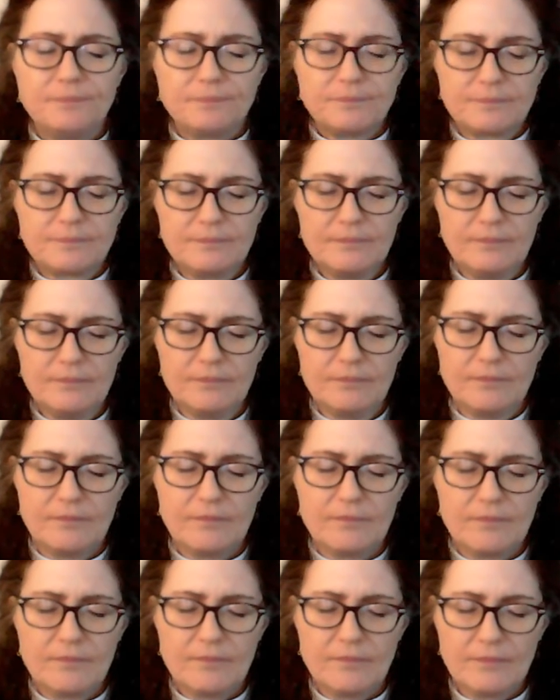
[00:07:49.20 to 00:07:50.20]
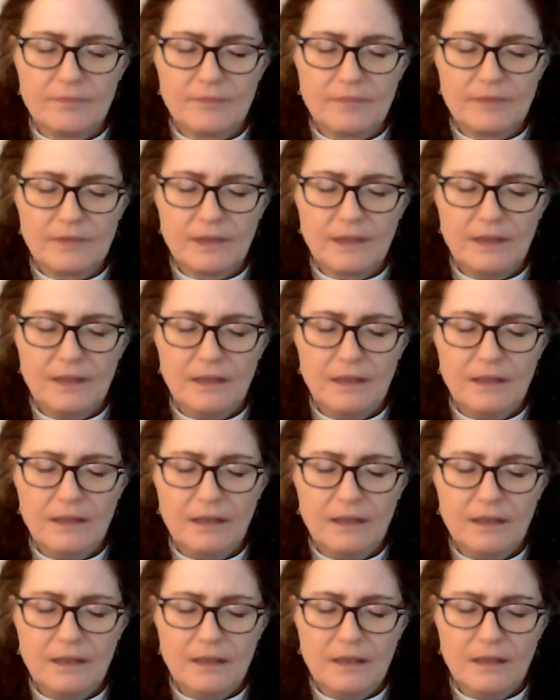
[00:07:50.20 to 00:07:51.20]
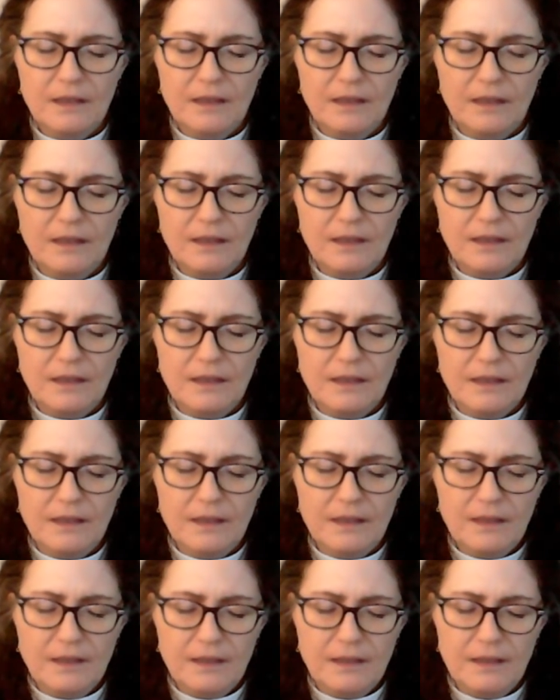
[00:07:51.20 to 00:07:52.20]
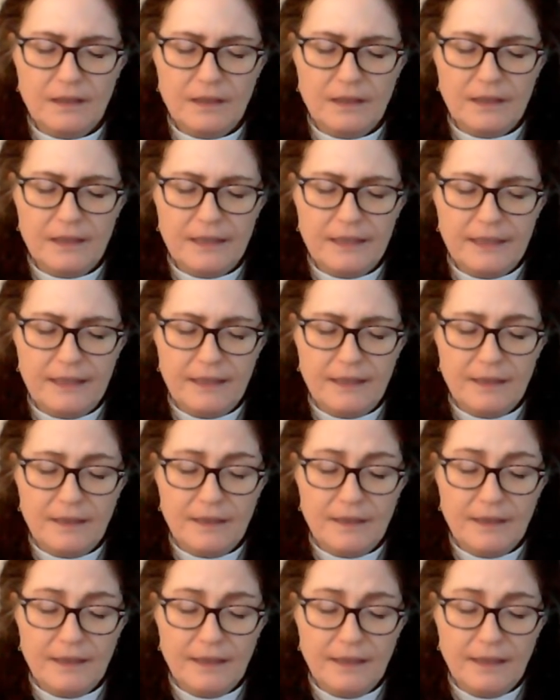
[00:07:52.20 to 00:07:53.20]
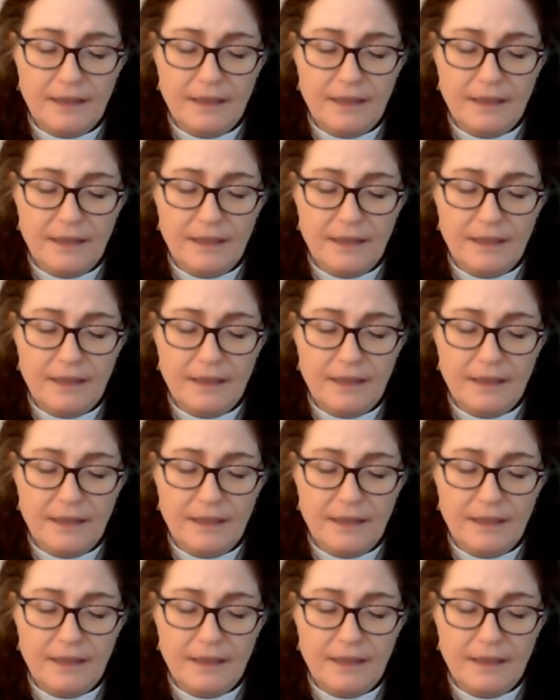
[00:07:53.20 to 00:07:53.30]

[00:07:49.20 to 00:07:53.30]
(silence)